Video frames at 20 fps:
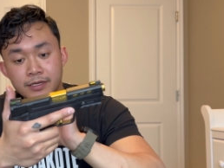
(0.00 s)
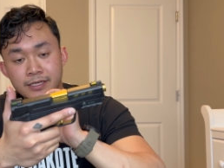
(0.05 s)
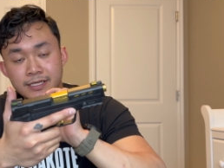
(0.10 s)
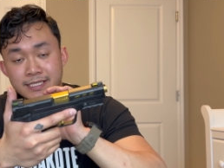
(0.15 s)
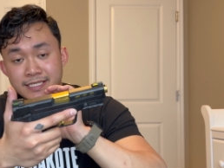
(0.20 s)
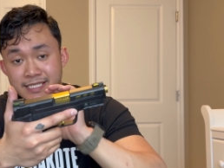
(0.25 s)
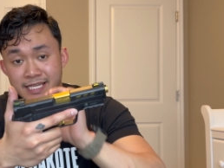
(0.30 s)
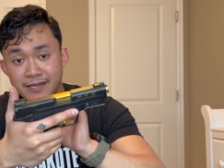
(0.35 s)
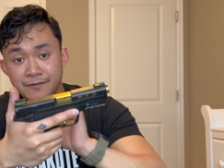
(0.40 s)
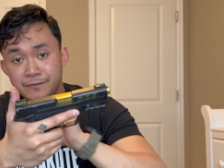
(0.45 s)

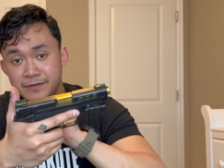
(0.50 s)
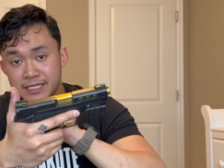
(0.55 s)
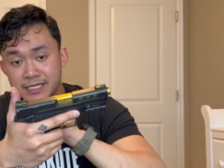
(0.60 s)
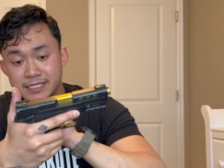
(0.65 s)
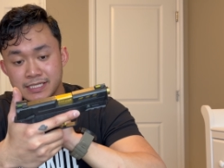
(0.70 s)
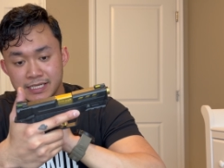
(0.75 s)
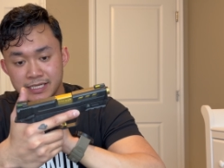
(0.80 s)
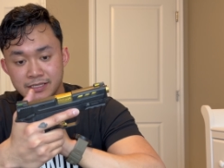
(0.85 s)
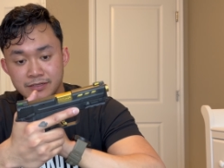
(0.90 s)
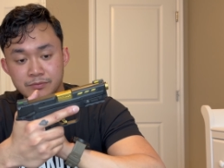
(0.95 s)

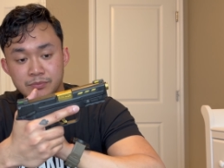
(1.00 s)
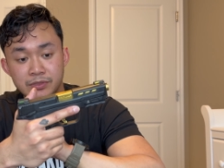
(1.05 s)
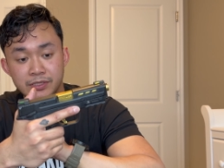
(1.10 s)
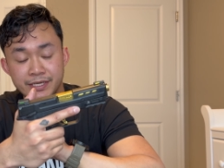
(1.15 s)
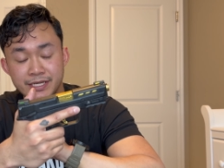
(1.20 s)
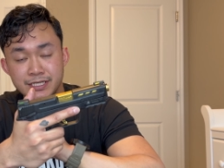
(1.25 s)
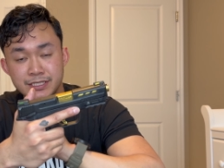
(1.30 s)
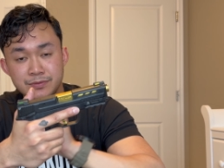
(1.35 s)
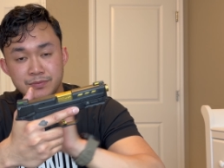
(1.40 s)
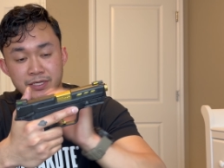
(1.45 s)
safeties in
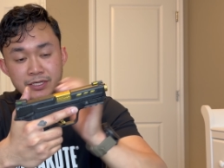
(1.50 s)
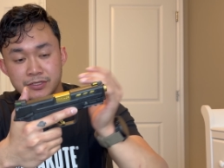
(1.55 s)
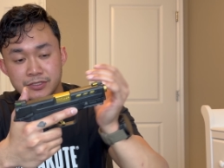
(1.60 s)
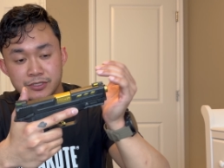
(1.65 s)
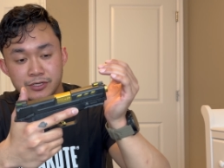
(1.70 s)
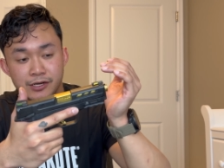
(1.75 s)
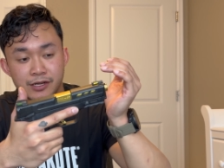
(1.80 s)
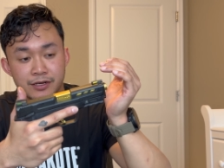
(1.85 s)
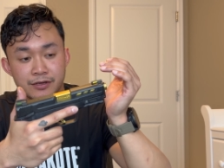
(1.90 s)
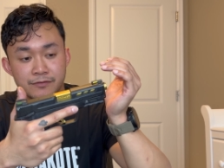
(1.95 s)
place because
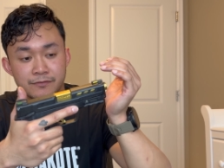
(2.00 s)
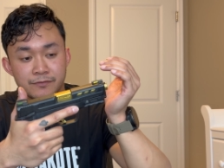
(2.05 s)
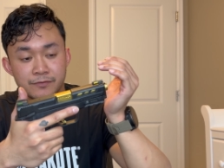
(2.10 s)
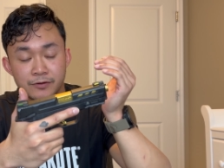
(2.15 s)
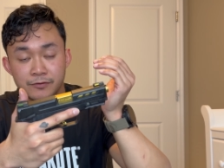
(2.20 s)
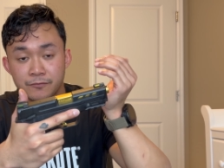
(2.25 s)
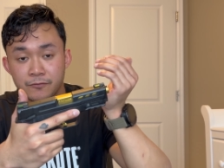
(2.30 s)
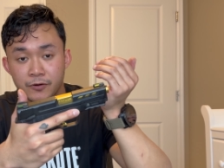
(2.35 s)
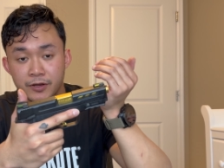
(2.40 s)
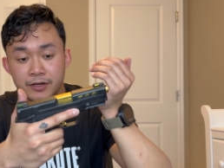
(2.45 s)
you're kind of
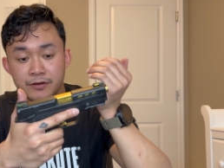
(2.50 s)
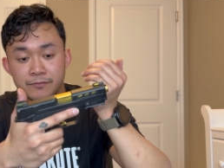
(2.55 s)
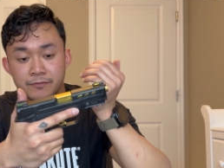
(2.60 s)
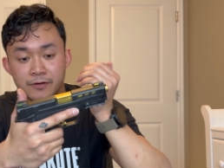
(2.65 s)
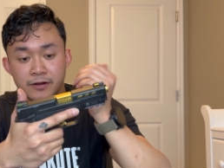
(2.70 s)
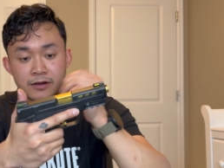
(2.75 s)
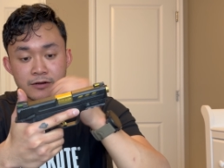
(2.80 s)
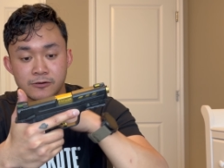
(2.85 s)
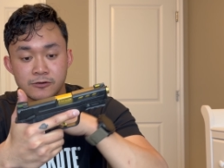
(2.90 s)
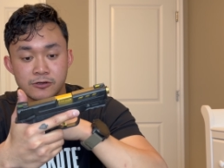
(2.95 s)
afraid of
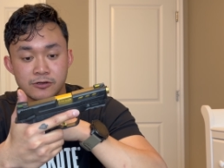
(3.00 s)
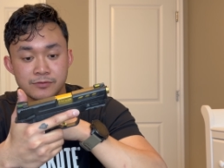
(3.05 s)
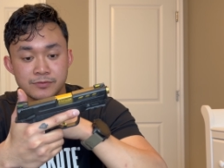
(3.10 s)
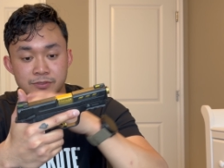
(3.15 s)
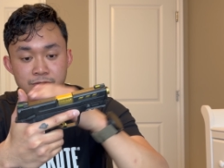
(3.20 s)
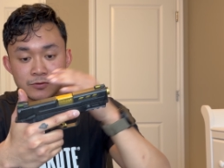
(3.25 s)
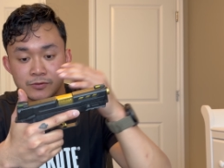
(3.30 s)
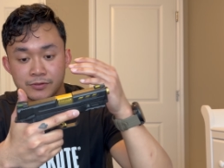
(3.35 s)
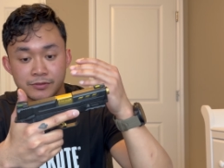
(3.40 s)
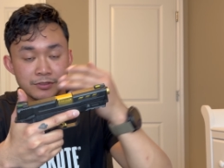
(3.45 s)
firearms,
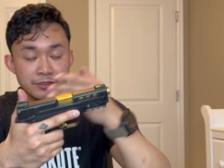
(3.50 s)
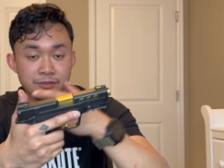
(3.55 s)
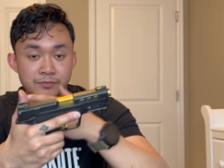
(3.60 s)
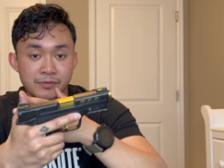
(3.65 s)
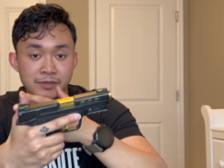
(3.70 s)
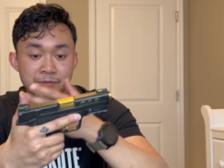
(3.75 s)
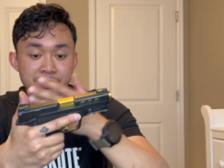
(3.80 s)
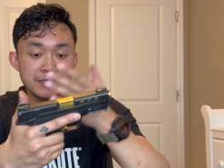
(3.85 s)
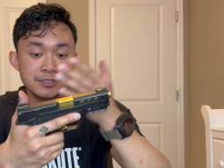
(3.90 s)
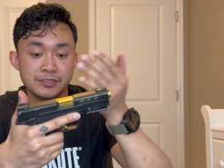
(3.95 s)
or
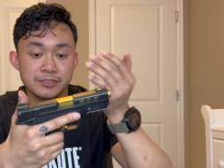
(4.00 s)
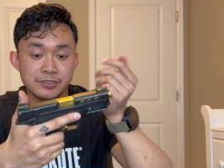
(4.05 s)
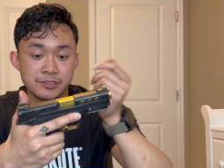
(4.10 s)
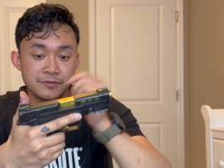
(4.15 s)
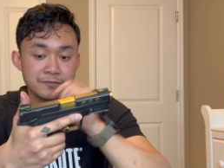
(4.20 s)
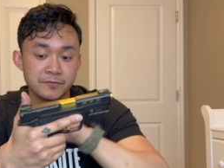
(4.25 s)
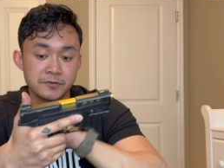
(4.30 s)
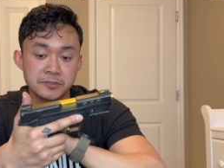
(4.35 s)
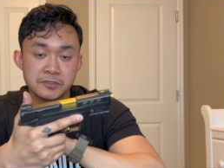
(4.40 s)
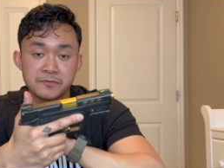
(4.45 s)
maybe this is your
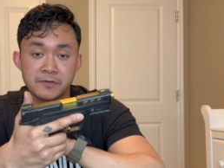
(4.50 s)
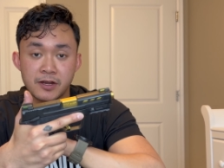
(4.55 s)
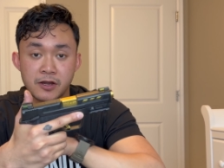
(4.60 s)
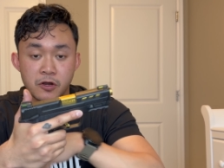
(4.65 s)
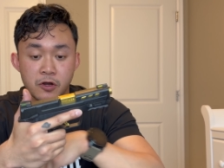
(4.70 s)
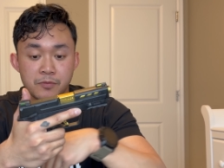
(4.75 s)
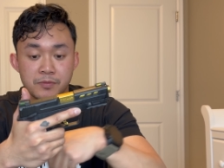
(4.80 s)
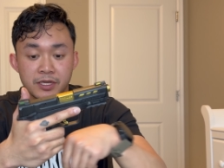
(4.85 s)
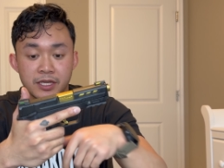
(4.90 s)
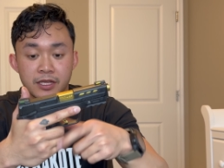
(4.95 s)
first
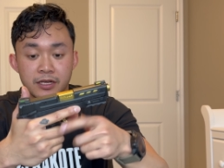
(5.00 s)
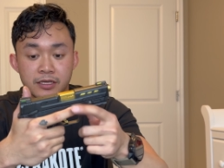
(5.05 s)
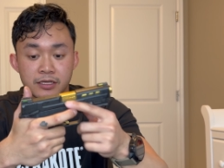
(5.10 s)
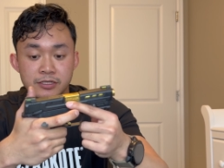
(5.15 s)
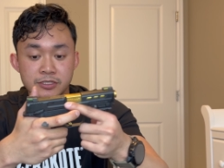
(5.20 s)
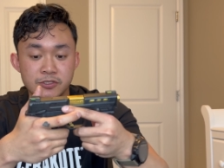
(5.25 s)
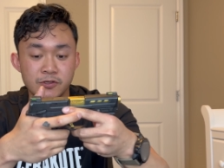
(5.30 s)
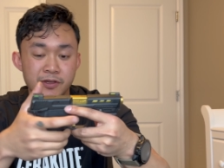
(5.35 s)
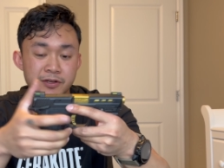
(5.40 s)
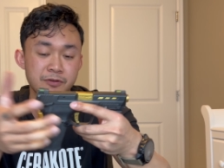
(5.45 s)
firearm you're getting
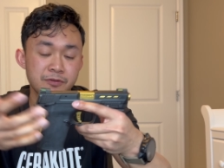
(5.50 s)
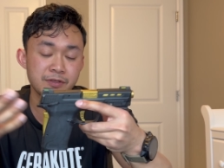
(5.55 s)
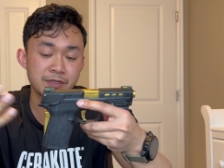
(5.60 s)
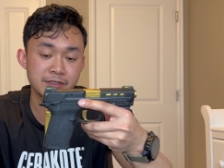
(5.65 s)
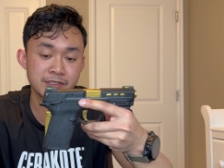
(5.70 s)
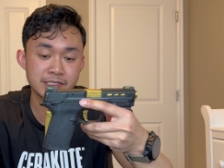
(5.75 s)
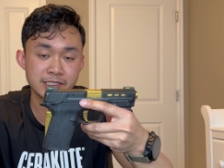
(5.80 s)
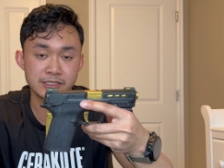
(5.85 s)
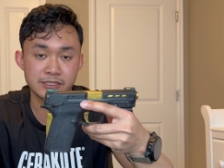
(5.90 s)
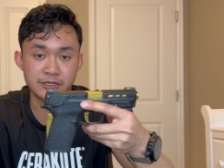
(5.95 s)
into, I do think
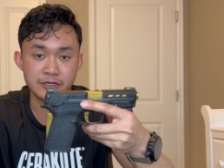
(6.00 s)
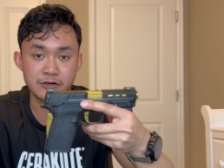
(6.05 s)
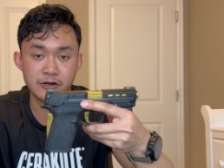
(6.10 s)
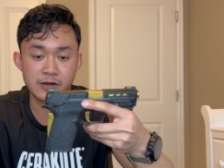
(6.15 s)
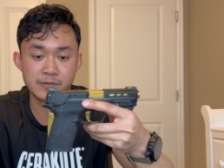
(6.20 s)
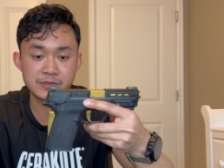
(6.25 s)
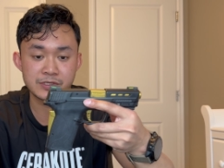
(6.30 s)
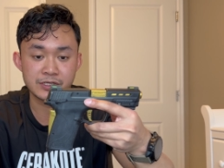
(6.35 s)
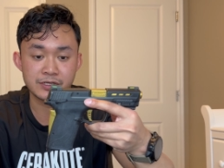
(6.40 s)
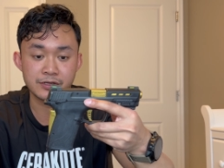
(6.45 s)
this is a good
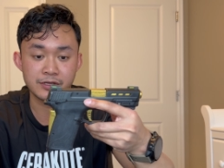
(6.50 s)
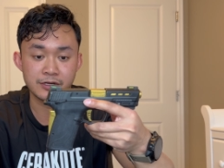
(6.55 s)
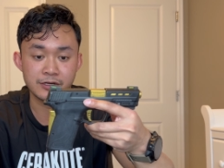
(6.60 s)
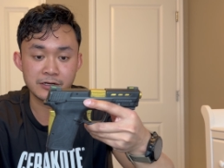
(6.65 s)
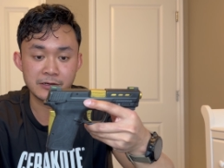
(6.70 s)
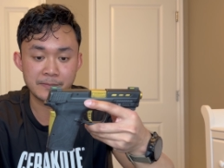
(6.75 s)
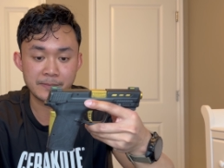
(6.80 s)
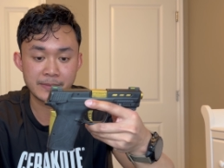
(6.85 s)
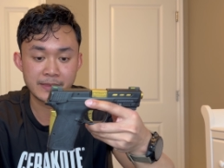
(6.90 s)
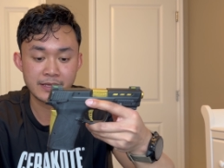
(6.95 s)

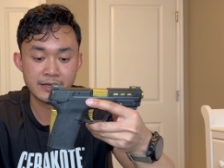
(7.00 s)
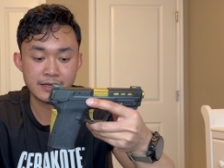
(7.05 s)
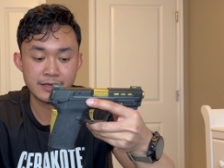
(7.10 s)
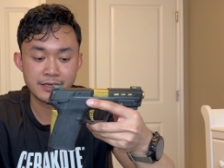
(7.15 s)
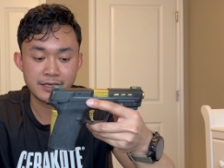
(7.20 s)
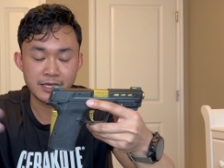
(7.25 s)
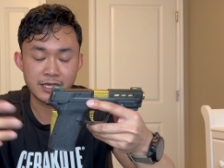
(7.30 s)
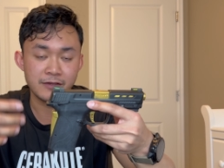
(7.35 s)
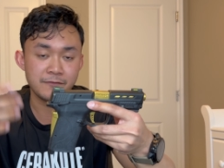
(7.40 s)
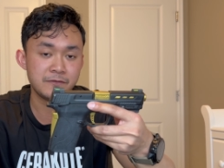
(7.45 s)
option
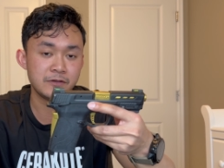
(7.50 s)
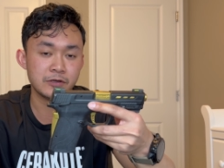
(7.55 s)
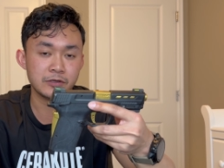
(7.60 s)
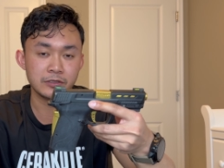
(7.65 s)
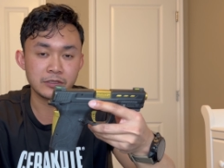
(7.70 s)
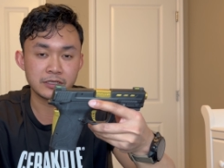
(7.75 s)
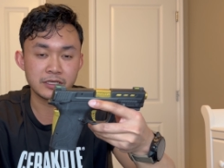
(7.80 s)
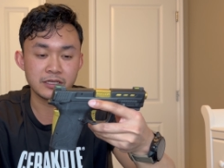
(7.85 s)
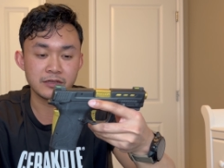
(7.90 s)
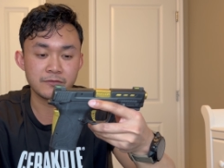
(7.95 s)
if you're
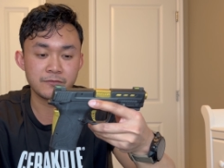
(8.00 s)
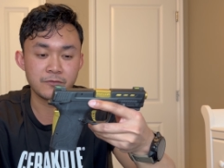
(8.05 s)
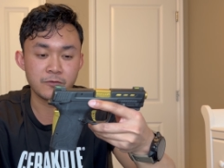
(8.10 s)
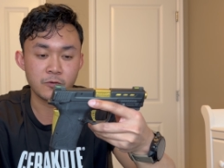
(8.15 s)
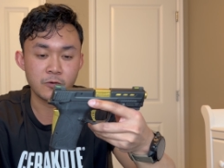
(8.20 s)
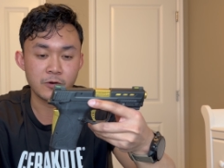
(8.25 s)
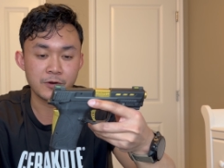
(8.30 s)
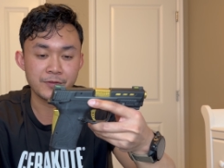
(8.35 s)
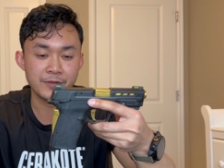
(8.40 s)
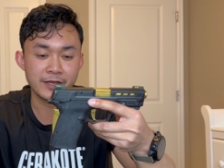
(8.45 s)
looking
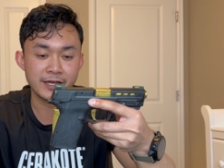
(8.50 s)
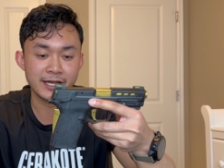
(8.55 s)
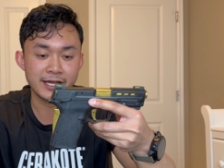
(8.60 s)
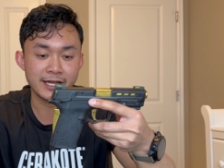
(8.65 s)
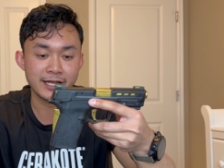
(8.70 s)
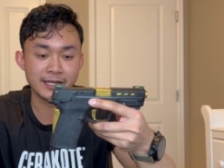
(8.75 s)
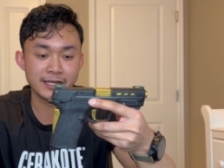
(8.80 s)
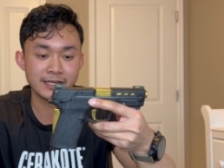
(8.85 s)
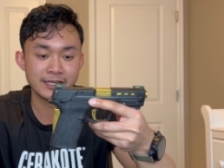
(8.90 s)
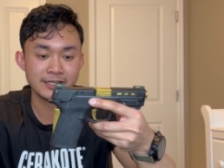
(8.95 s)
for
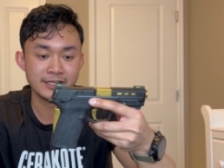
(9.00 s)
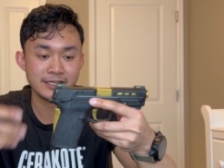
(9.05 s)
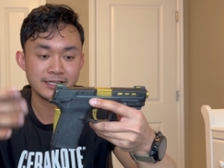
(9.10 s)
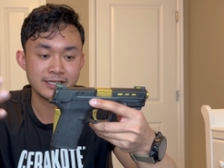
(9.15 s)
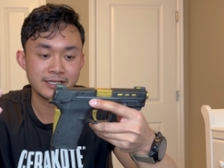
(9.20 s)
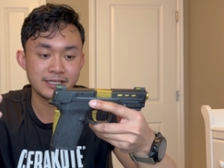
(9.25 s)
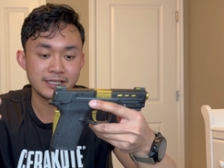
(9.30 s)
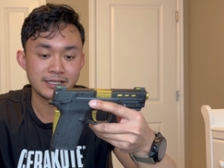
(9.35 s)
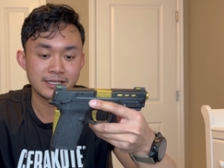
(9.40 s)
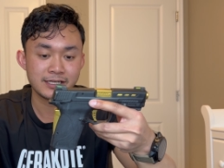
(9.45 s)
that
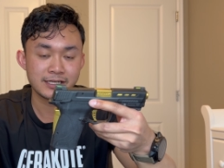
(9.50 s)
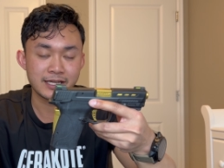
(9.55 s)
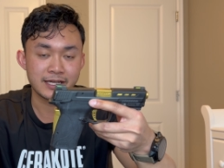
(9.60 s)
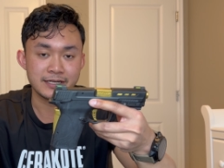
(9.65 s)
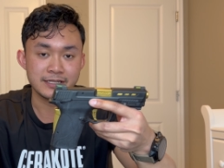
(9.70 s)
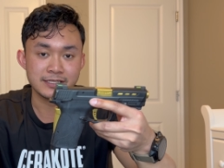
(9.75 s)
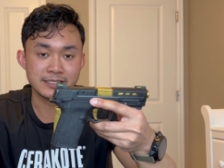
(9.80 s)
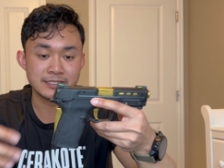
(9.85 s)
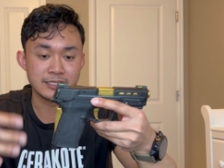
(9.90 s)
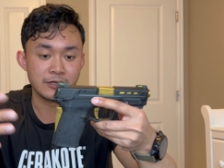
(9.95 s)
kind
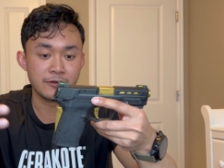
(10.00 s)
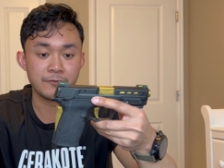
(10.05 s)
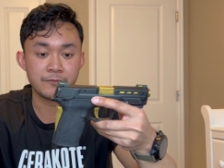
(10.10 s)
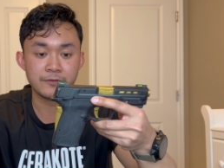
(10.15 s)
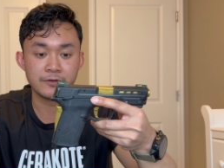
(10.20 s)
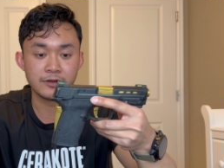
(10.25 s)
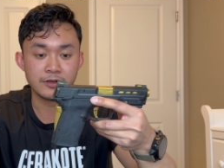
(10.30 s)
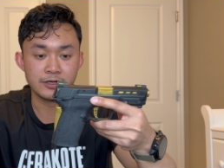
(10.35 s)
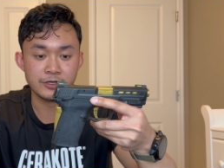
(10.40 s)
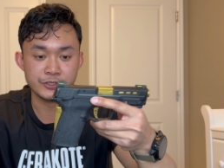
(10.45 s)
of
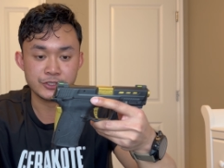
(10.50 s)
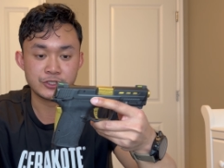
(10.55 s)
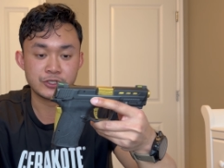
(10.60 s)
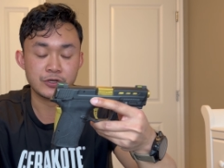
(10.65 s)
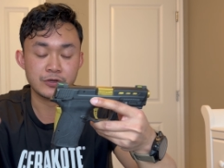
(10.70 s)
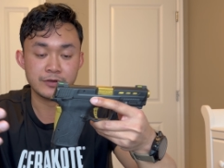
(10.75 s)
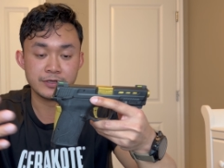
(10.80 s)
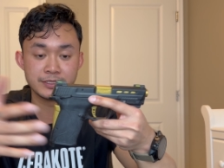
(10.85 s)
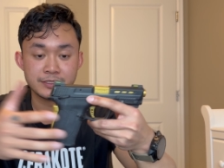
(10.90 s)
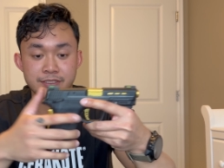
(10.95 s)

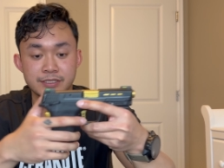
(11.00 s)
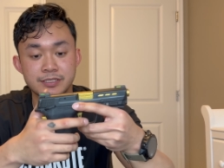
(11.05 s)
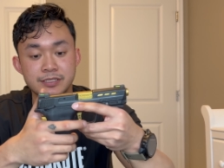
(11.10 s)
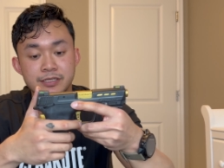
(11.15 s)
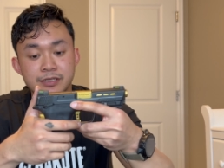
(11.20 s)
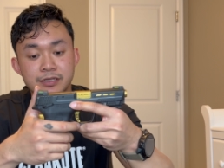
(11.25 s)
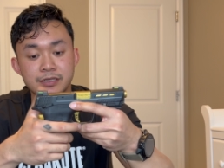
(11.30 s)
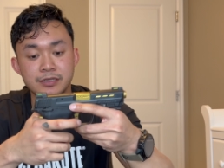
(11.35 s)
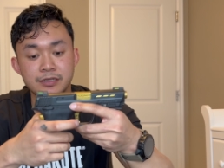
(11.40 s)
self-assurance